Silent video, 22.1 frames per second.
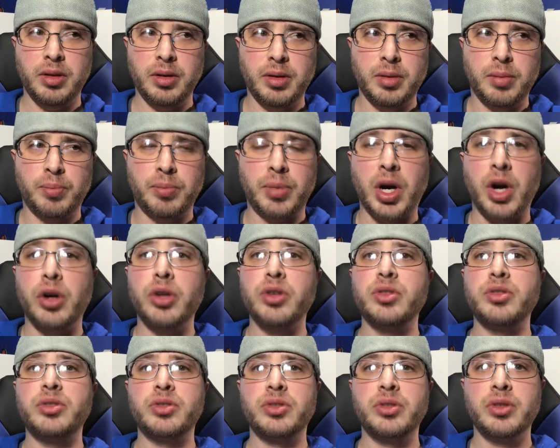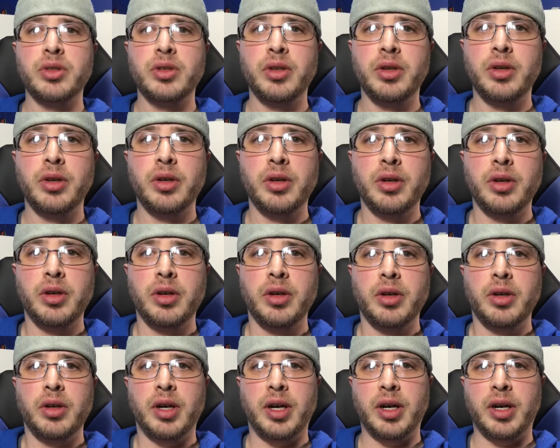parts
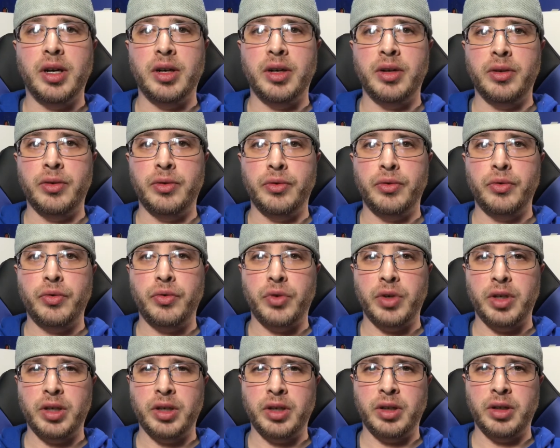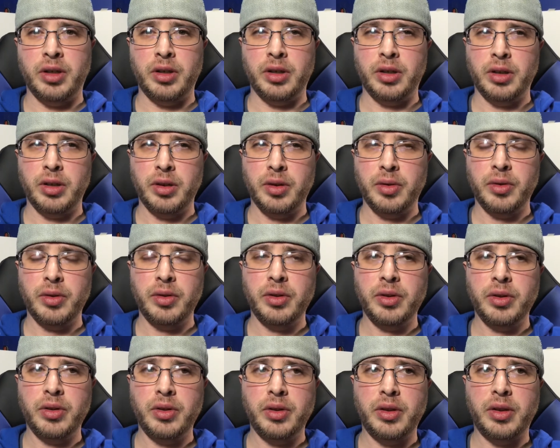of
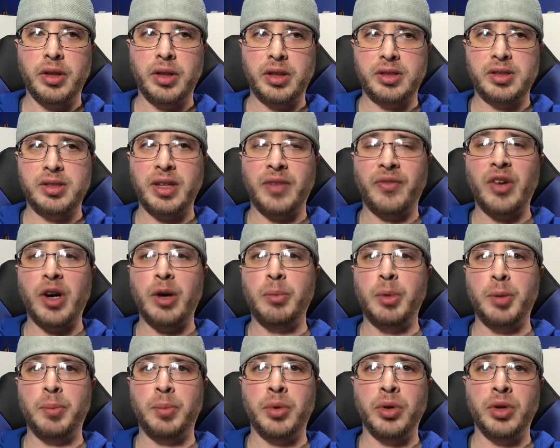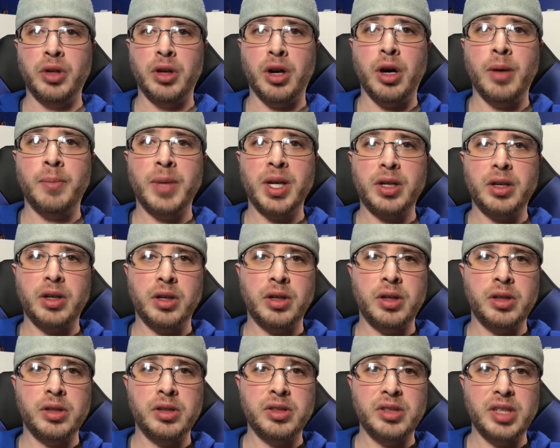the stuff I'll be putting on my
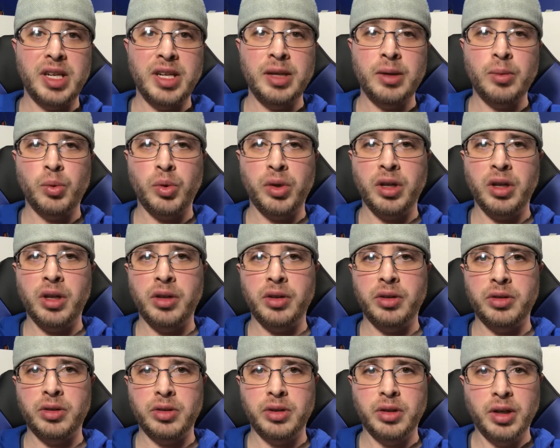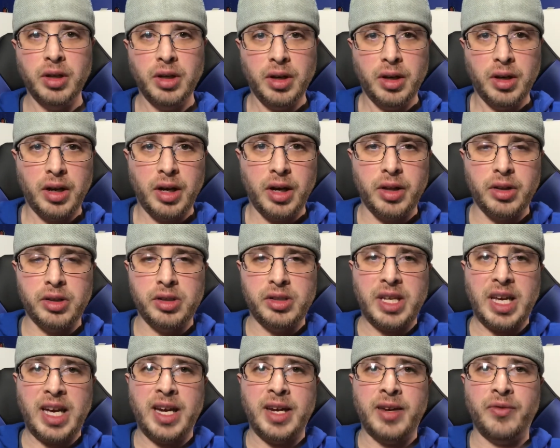cars and what others
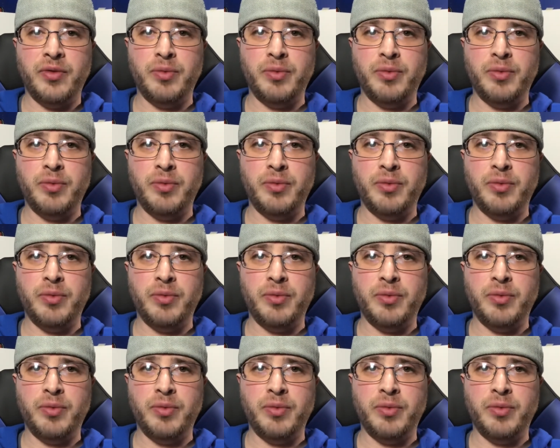have